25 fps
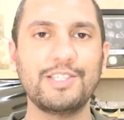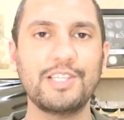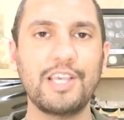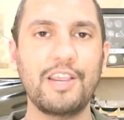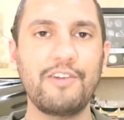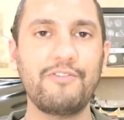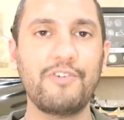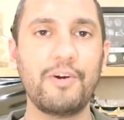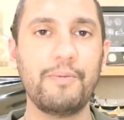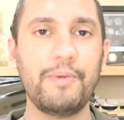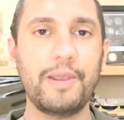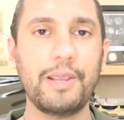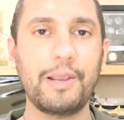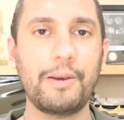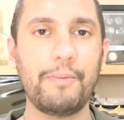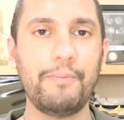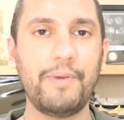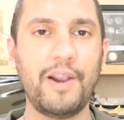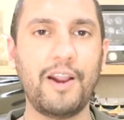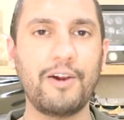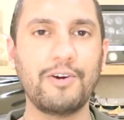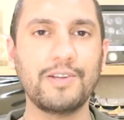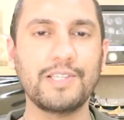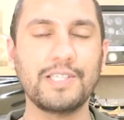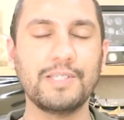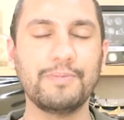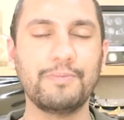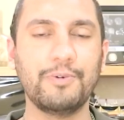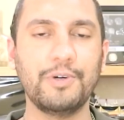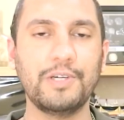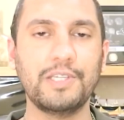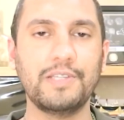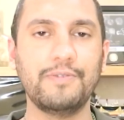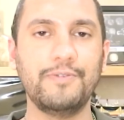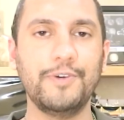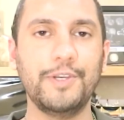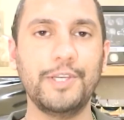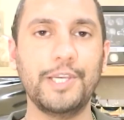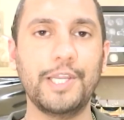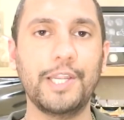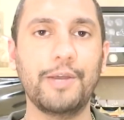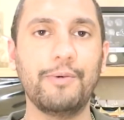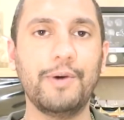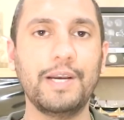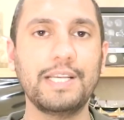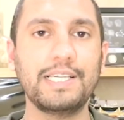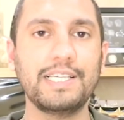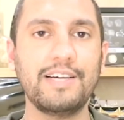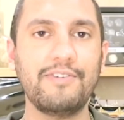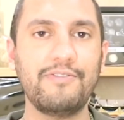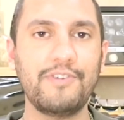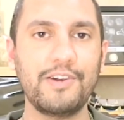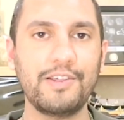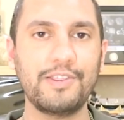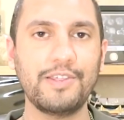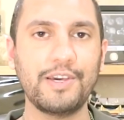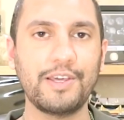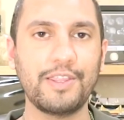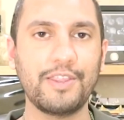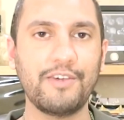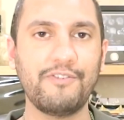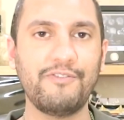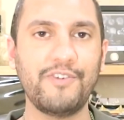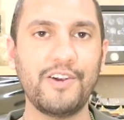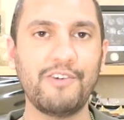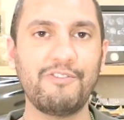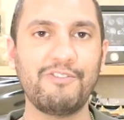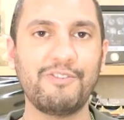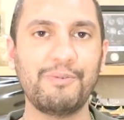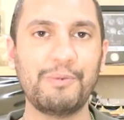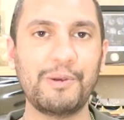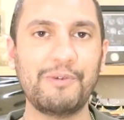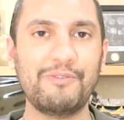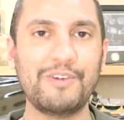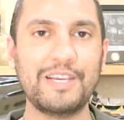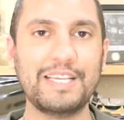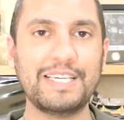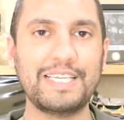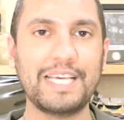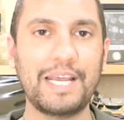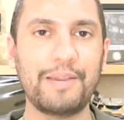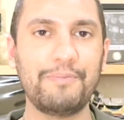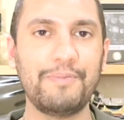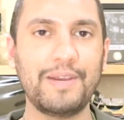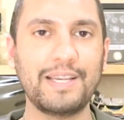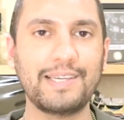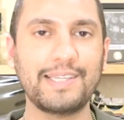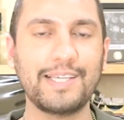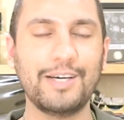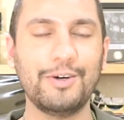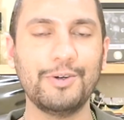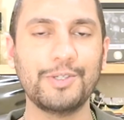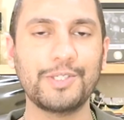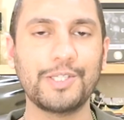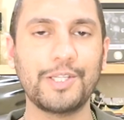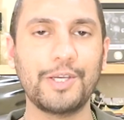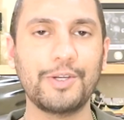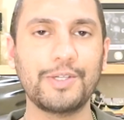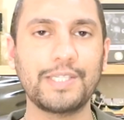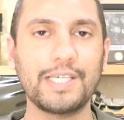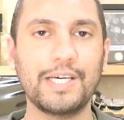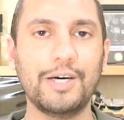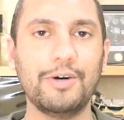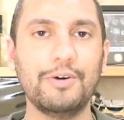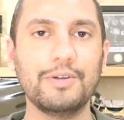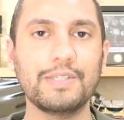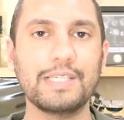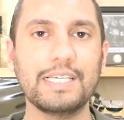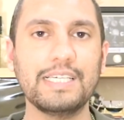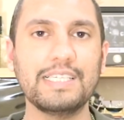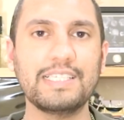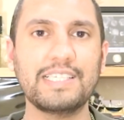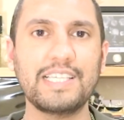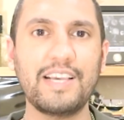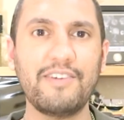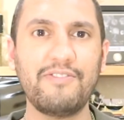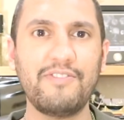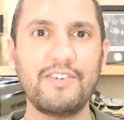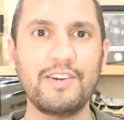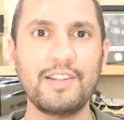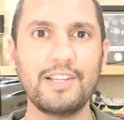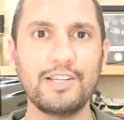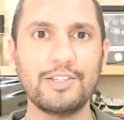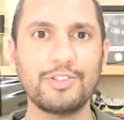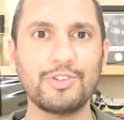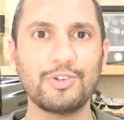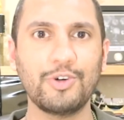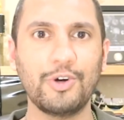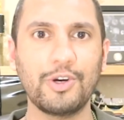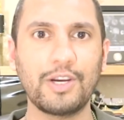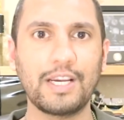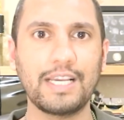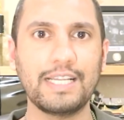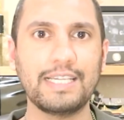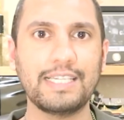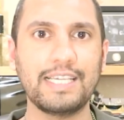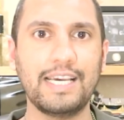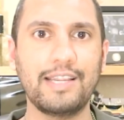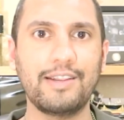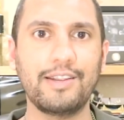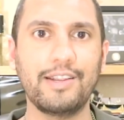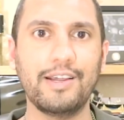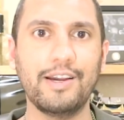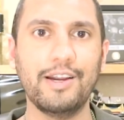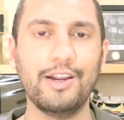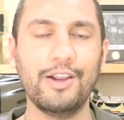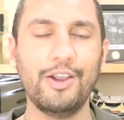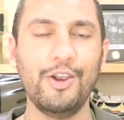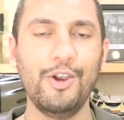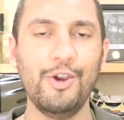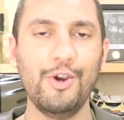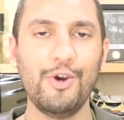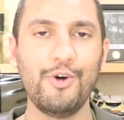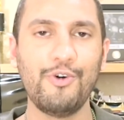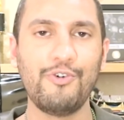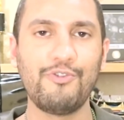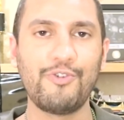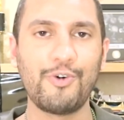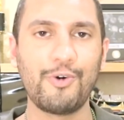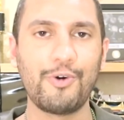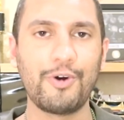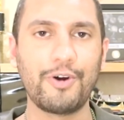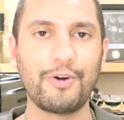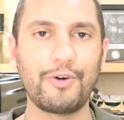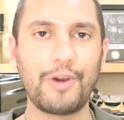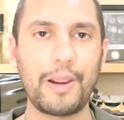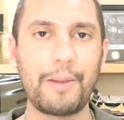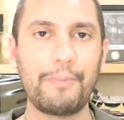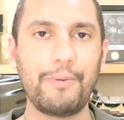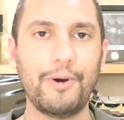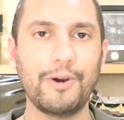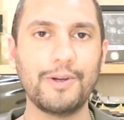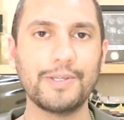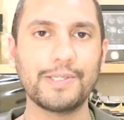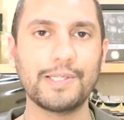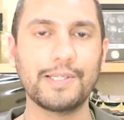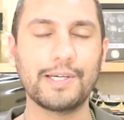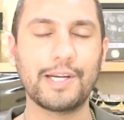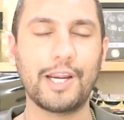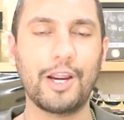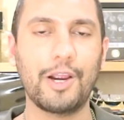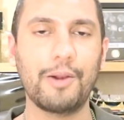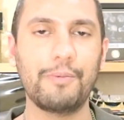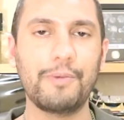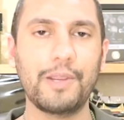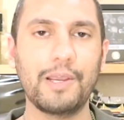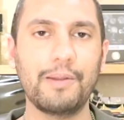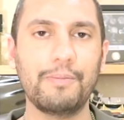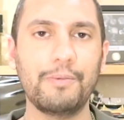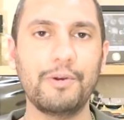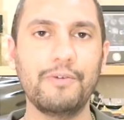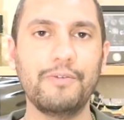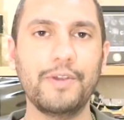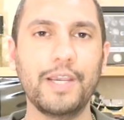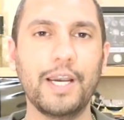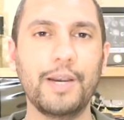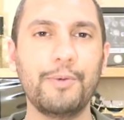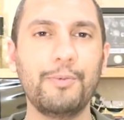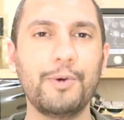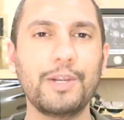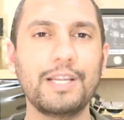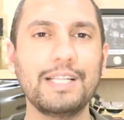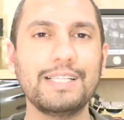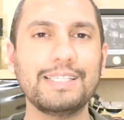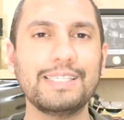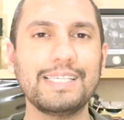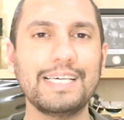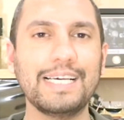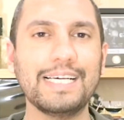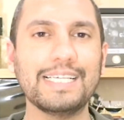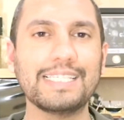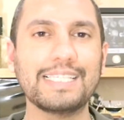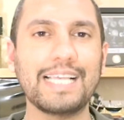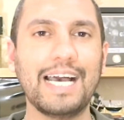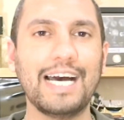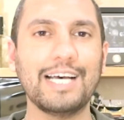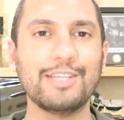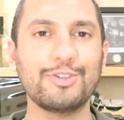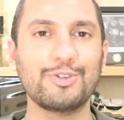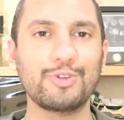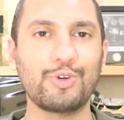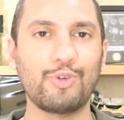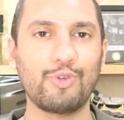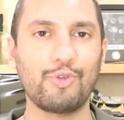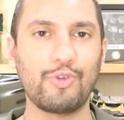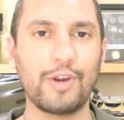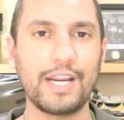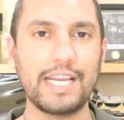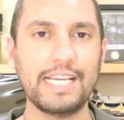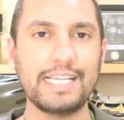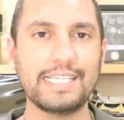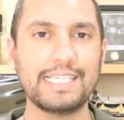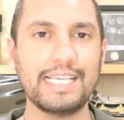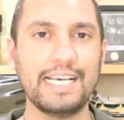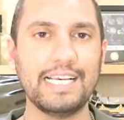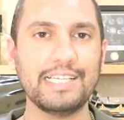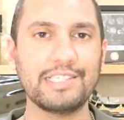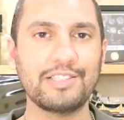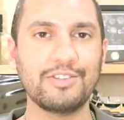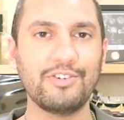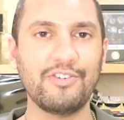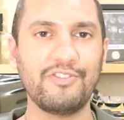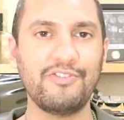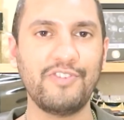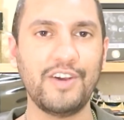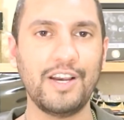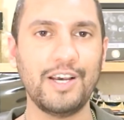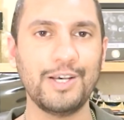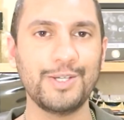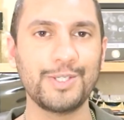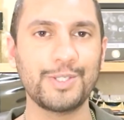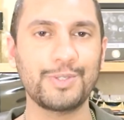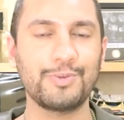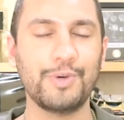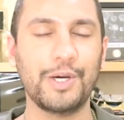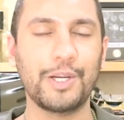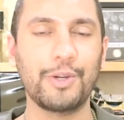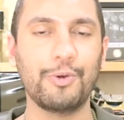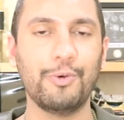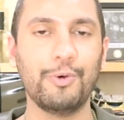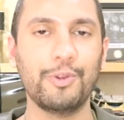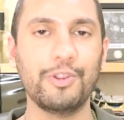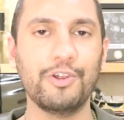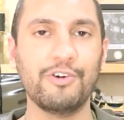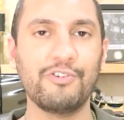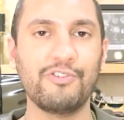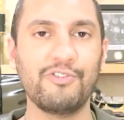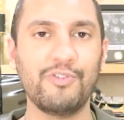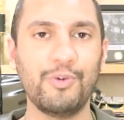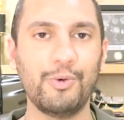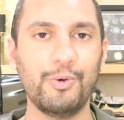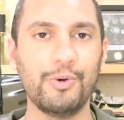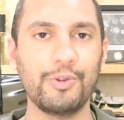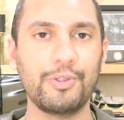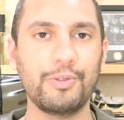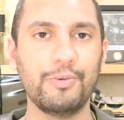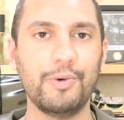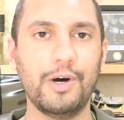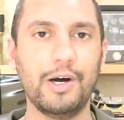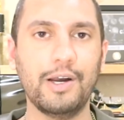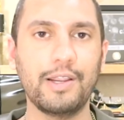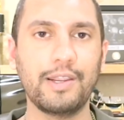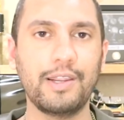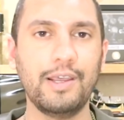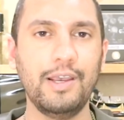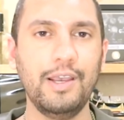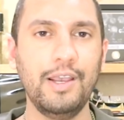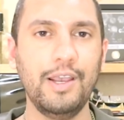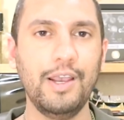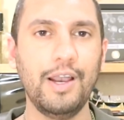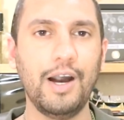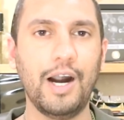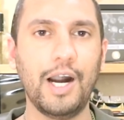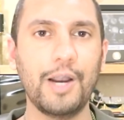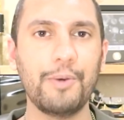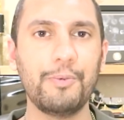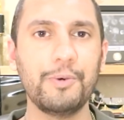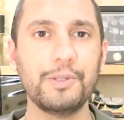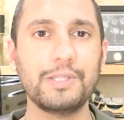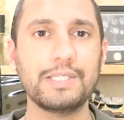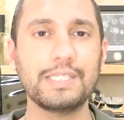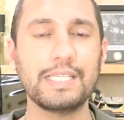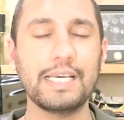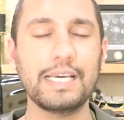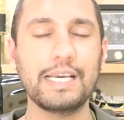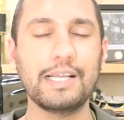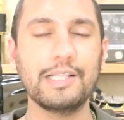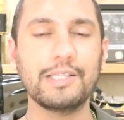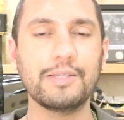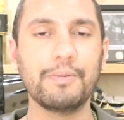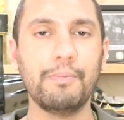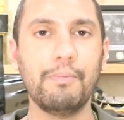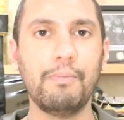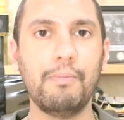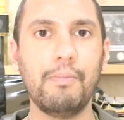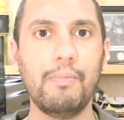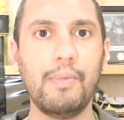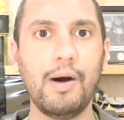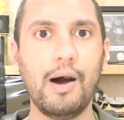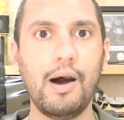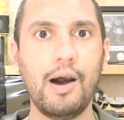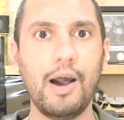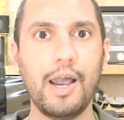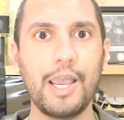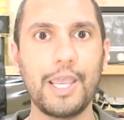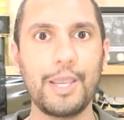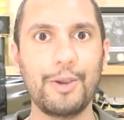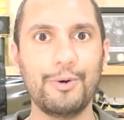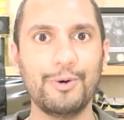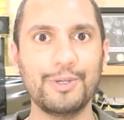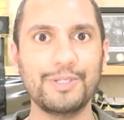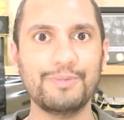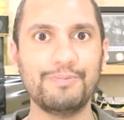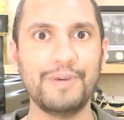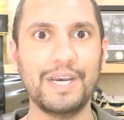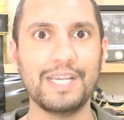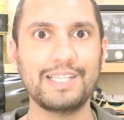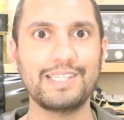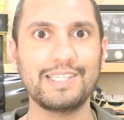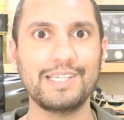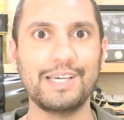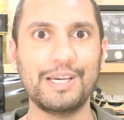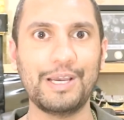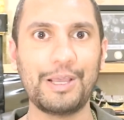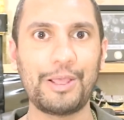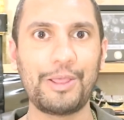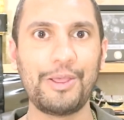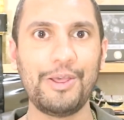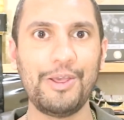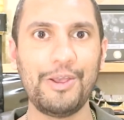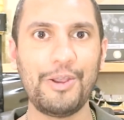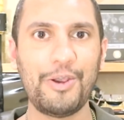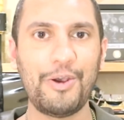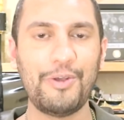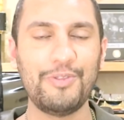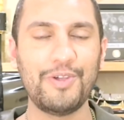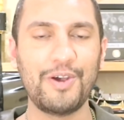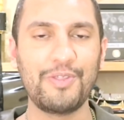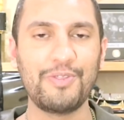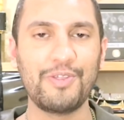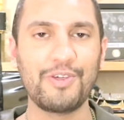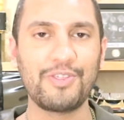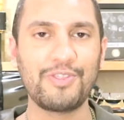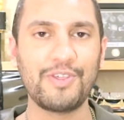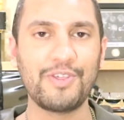So from a comparison point of view, you know, I definitely think the fifth movie, Dead Men Tells No Tales, is definitely a strong contender for a great Pirates of the Caribbean movie. I wouldn't say it's as great as the first one or the fourth one. I would say it's miles better than the